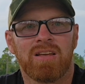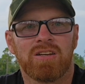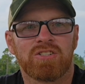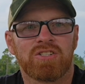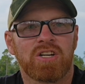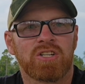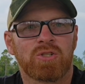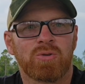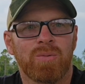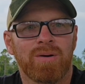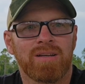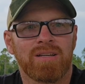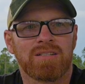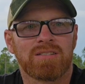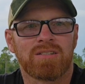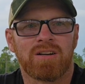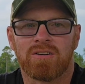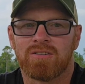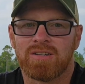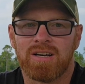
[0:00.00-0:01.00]
Shut your windows,
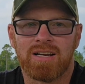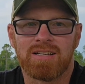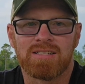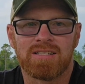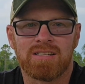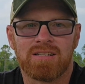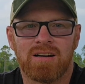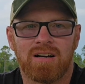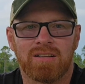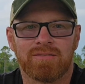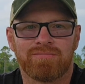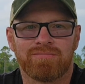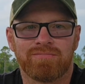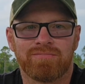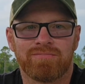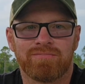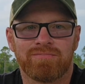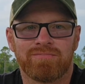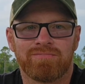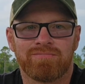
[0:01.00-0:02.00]
turn your AC on.
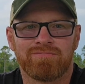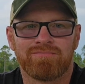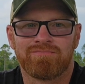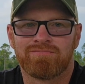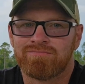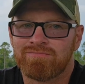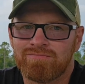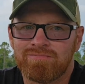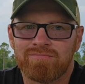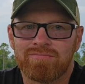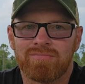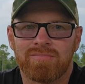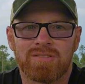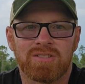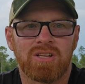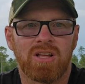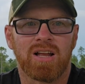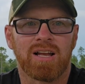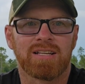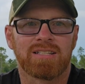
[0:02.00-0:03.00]

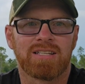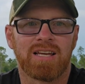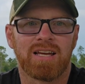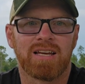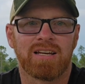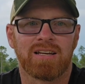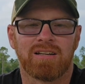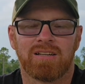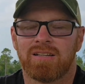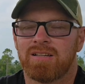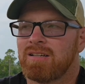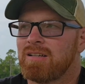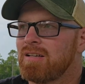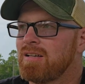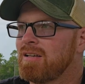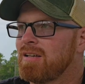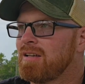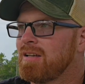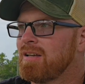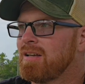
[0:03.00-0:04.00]
That's all I can tell you,
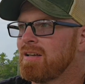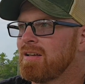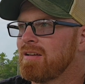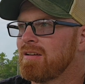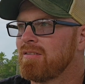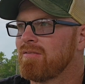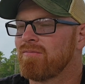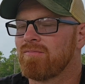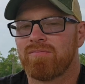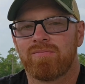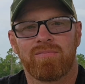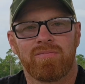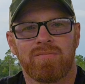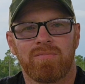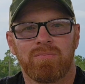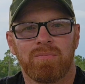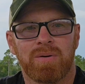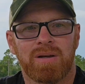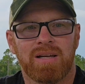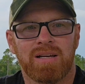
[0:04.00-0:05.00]

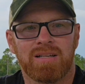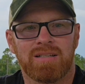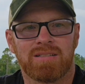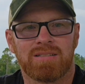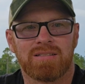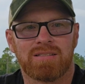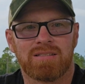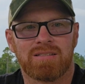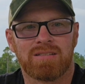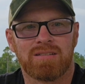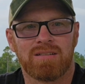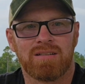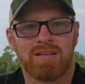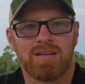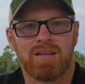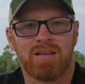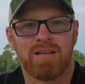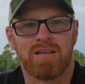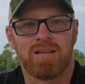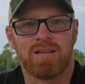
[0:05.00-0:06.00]
because
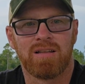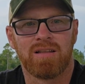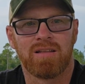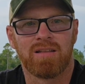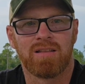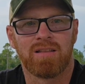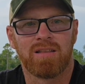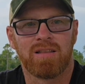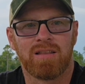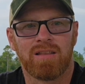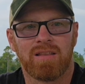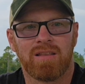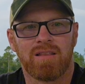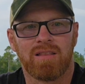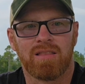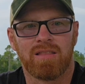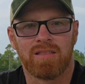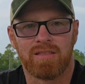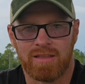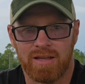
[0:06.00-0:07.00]

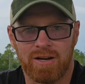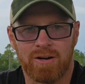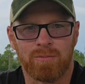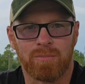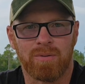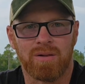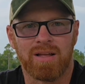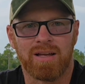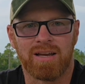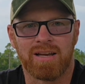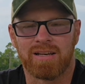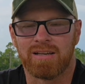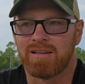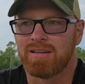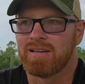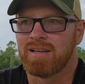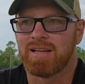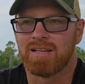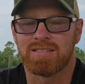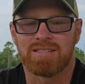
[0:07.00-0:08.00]
they are playing.
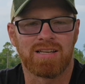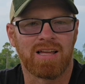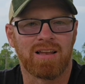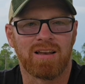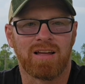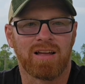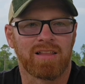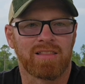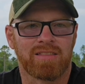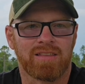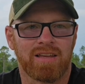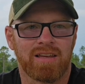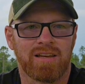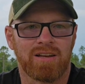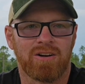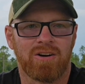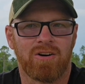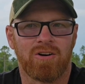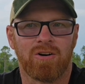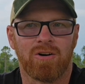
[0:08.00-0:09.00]
It's not like
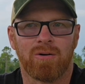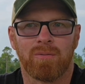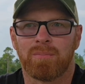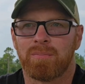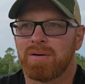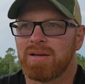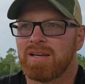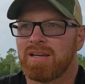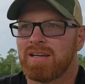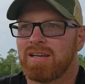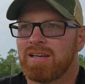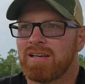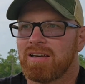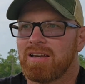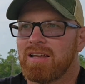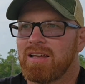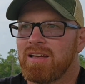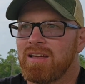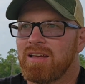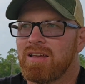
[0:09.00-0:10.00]
they are being,
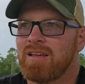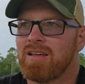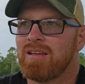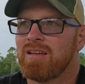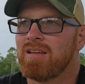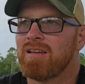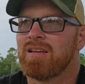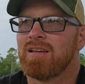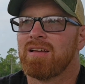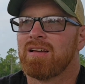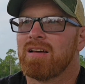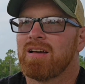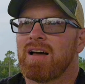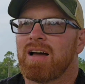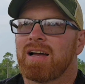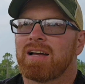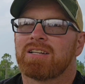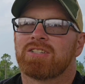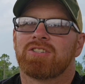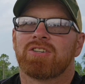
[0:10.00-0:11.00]

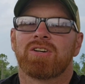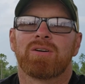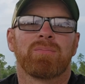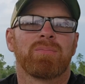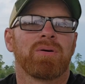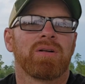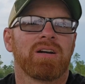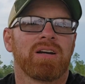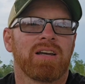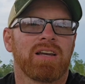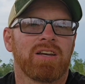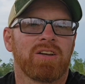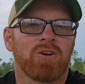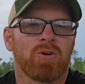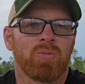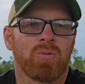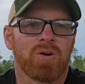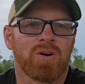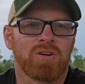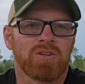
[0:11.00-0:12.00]
I guess you could put it in
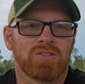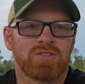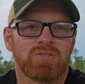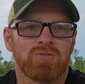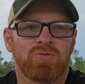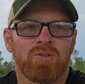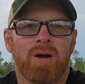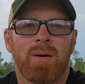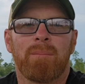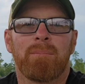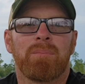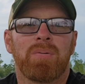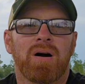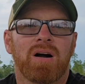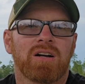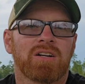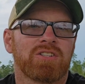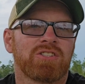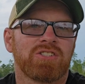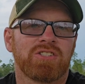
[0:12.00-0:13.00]
your words,
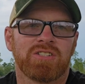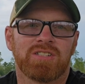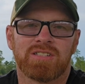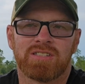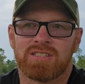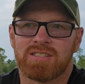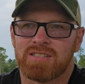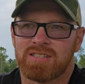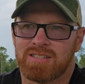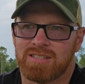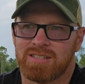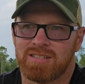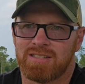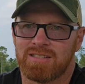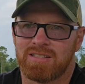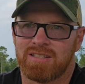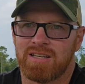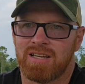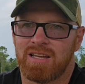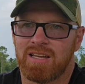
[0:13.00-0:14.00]
rambunctious
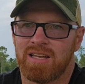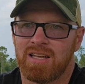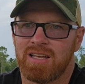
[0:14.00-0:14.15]
and